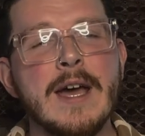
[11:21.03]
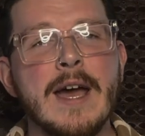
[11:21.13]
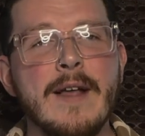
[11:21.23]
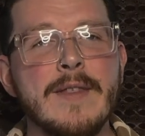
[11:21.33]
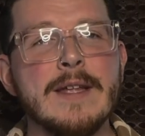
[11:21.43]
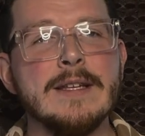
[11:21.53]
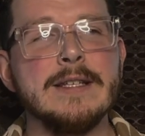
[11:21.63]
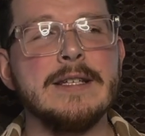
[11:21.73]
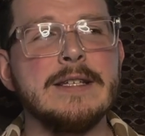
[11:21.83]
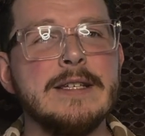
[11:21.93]
and then
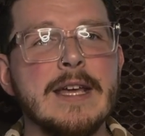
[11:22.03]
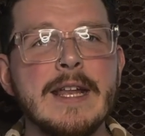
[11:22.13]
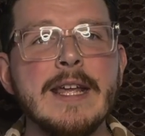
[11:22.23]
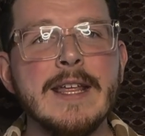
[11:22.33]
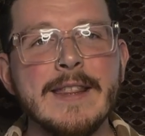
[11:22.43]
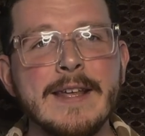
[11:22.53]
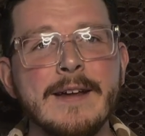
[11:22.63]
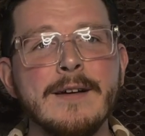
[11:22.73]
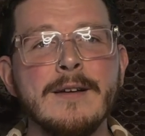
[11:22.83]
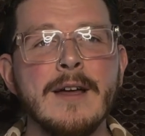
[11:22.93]
getting it
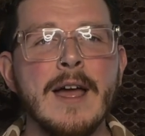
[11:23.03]
there